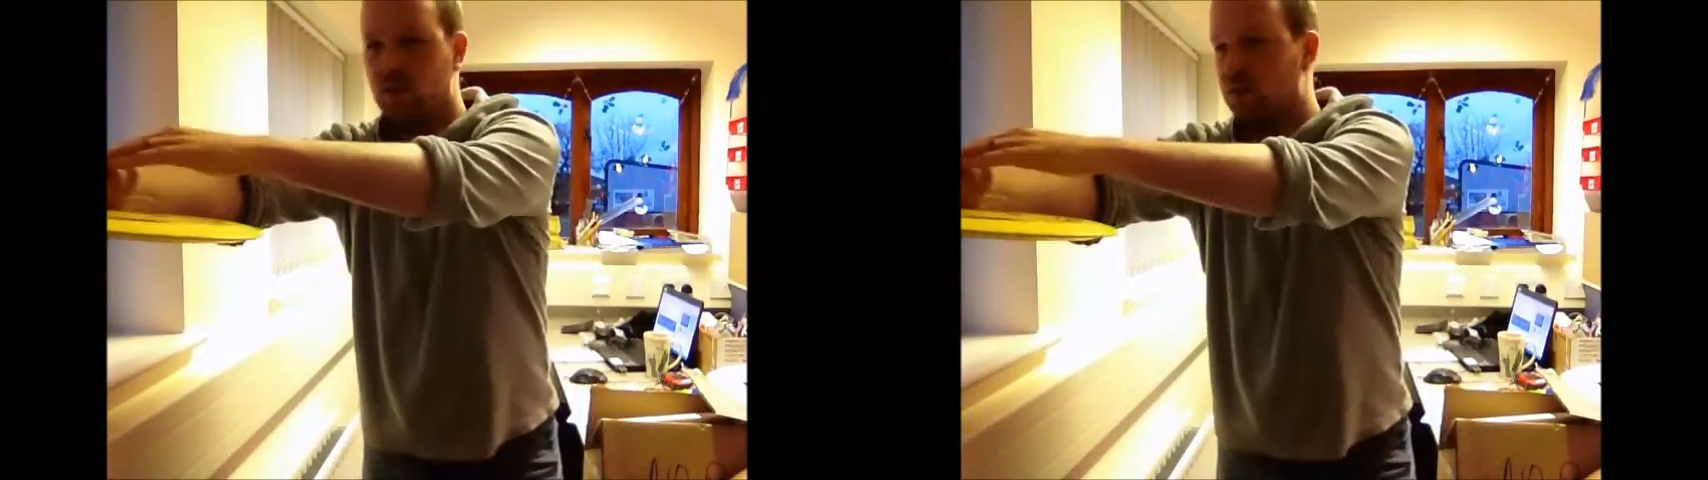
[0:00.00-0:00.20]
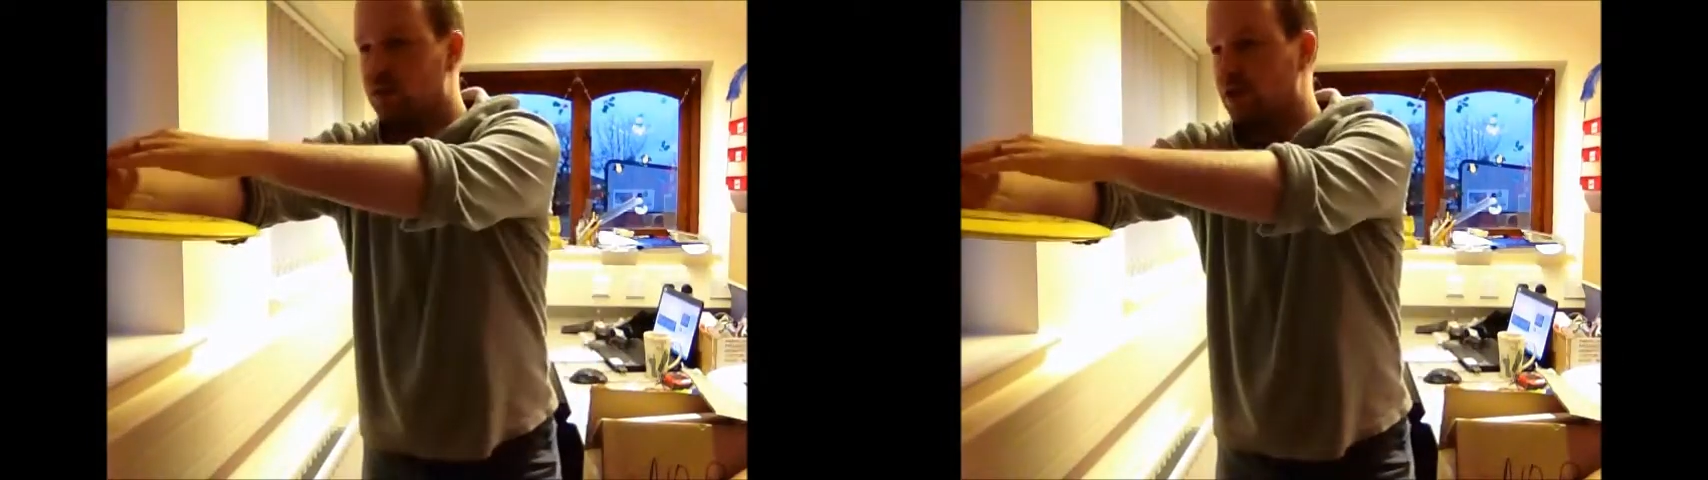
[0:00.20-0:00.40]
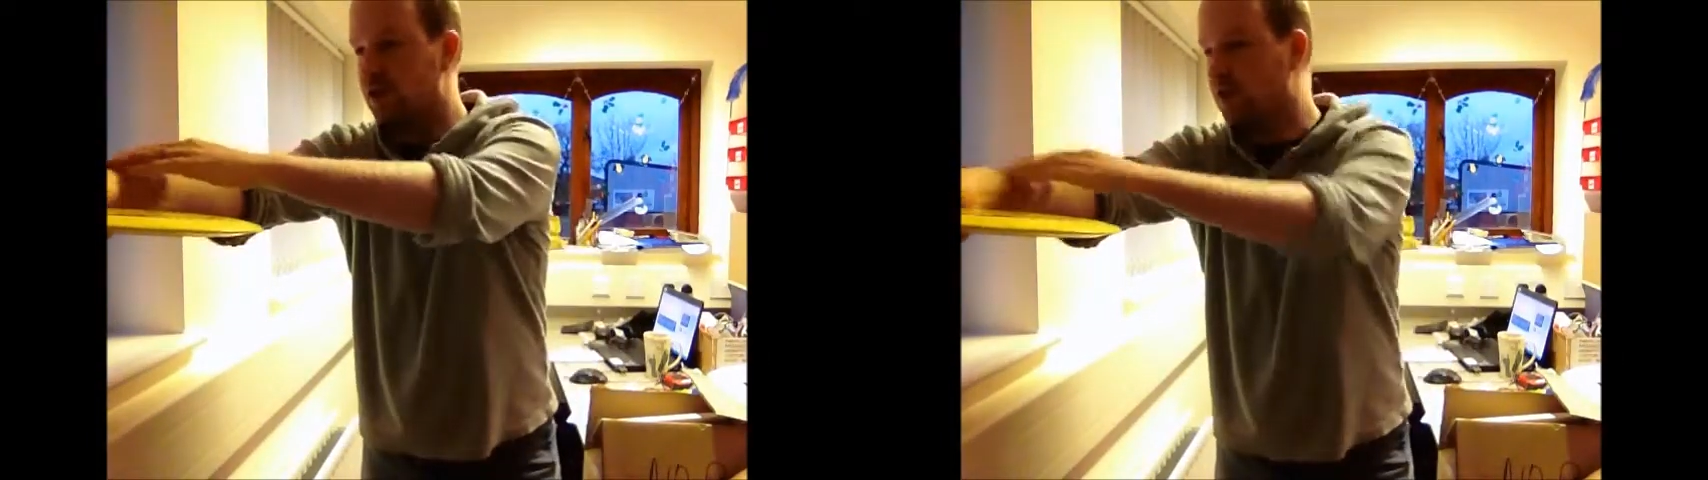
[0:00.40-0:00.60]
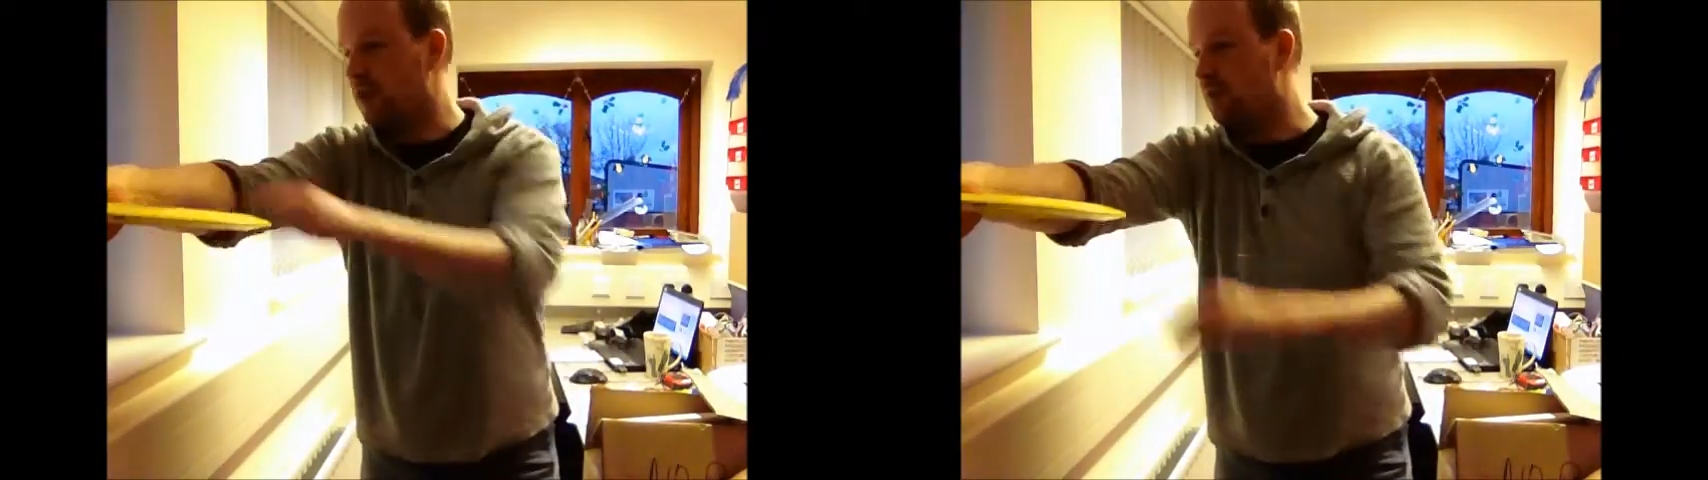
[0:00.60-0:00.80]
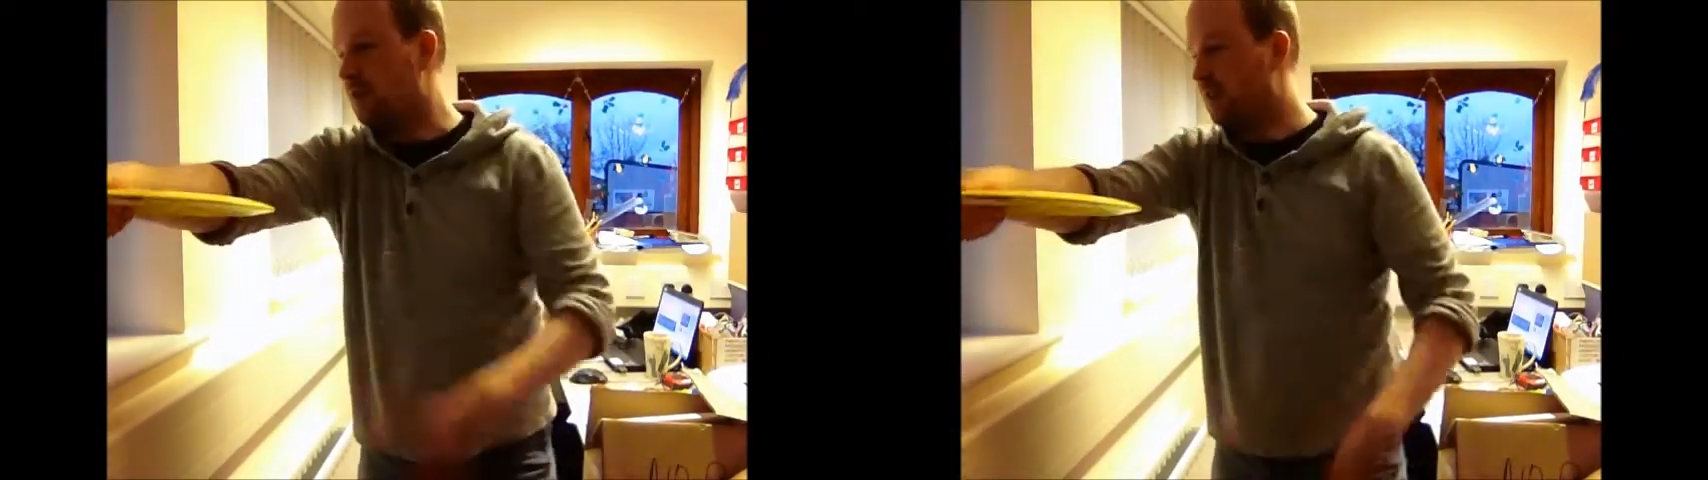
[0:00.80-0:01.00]
So you're
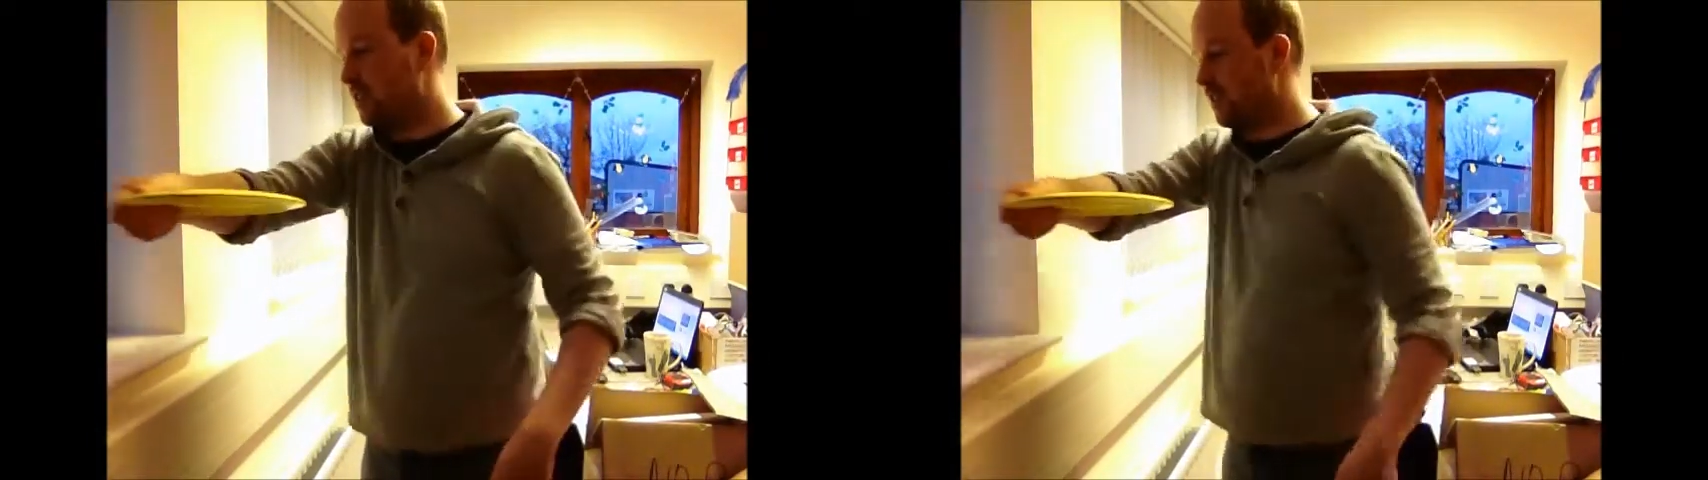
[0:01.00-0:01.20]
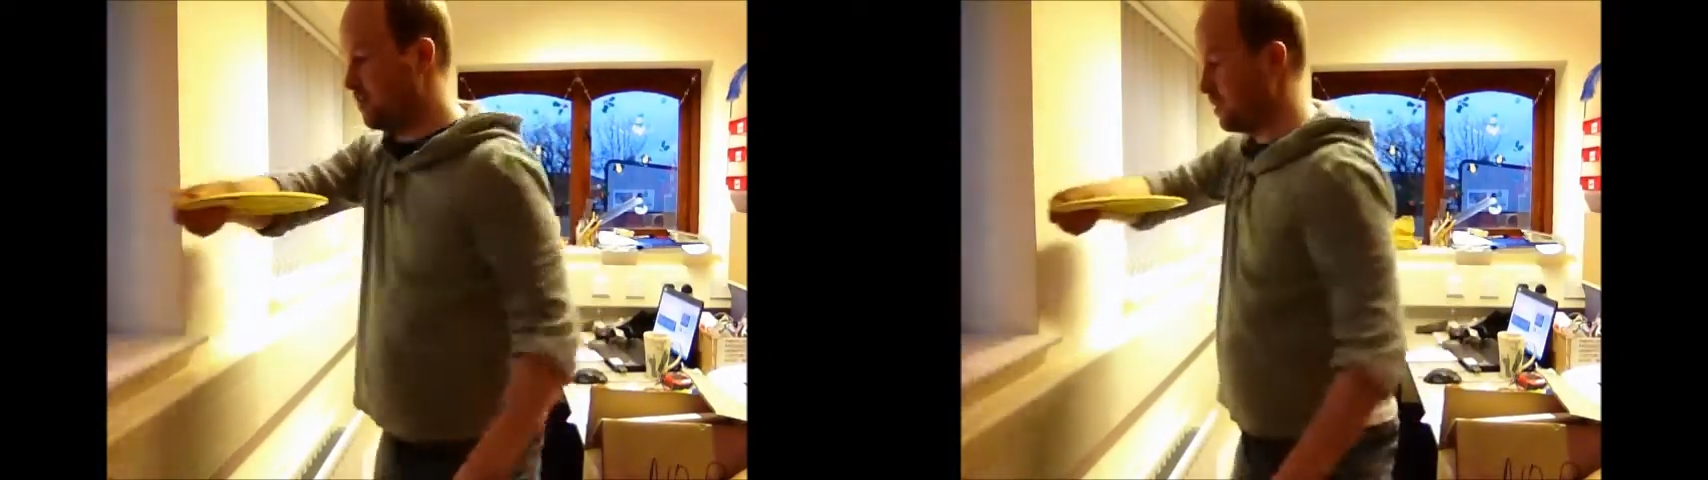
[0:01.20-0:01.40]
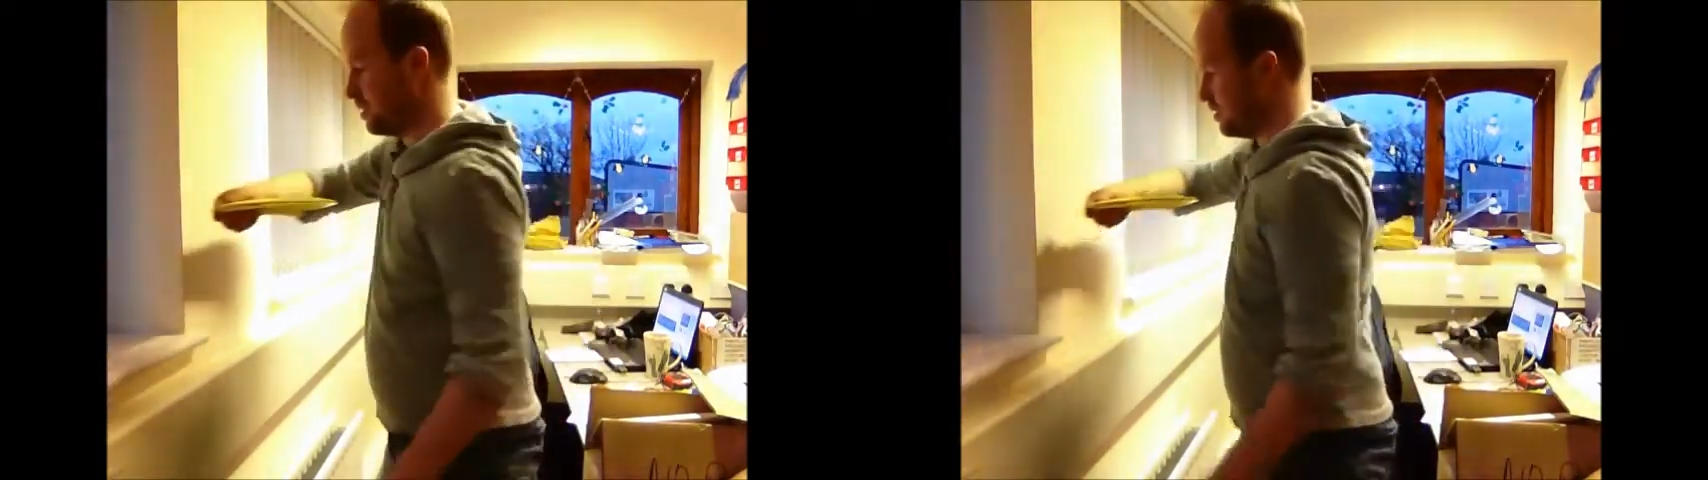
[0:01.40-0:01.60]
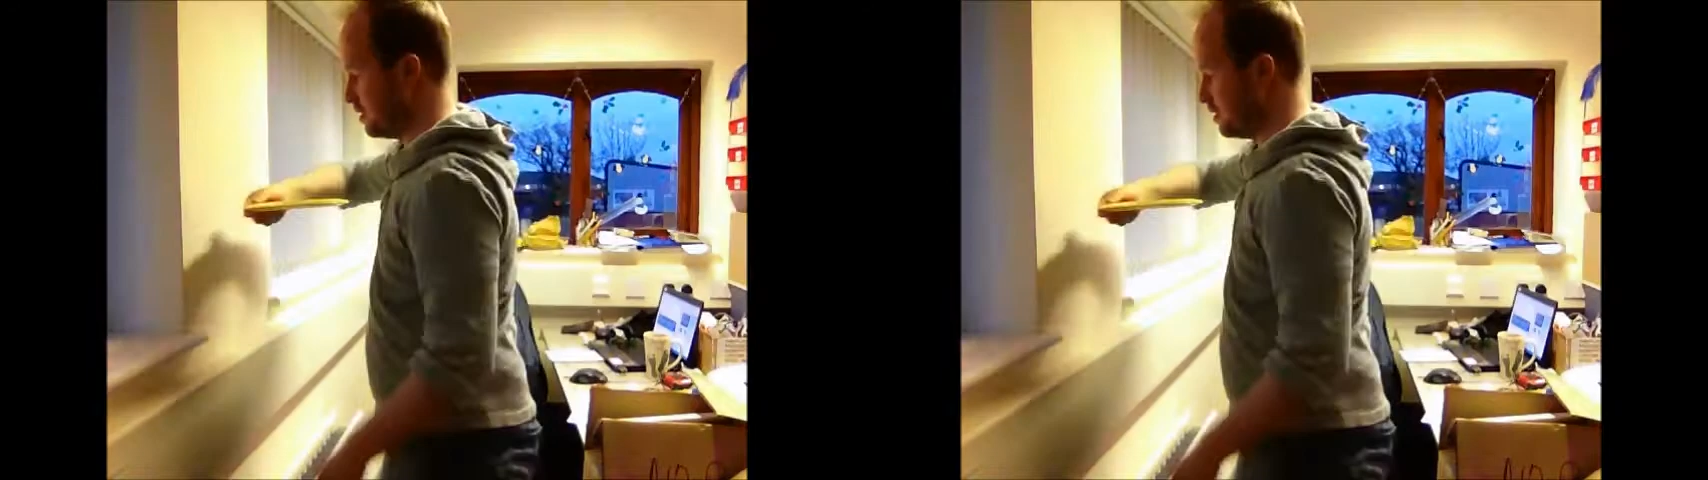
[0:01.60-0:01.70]
keeping the same distance,